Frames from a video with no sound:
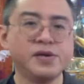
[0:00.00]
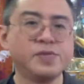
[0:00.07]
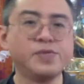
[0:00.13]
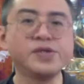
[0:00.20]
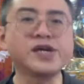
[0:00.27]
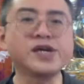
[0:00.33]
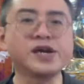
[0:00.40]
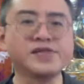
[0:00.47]

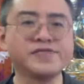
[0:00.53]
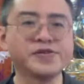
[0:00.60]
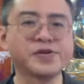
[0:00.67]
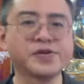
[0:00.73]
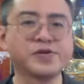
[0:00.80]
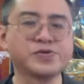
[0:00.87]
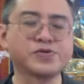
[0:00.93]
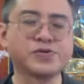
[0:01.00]
We can't even
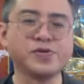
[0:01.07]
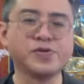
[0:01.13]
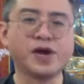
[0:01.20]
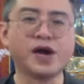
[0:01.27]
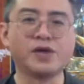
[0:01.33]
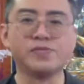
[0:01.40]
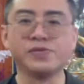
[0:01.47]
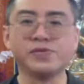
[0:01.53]
control
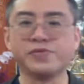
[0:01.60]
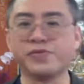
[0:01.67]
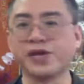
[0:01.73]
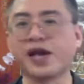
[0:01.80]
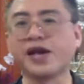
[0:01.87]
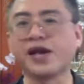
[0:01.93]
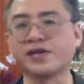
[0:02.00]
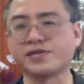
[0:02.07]
how we
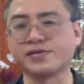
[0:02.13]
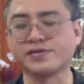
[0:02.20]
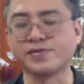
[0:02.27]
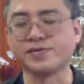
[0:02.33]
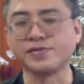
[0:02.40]
react.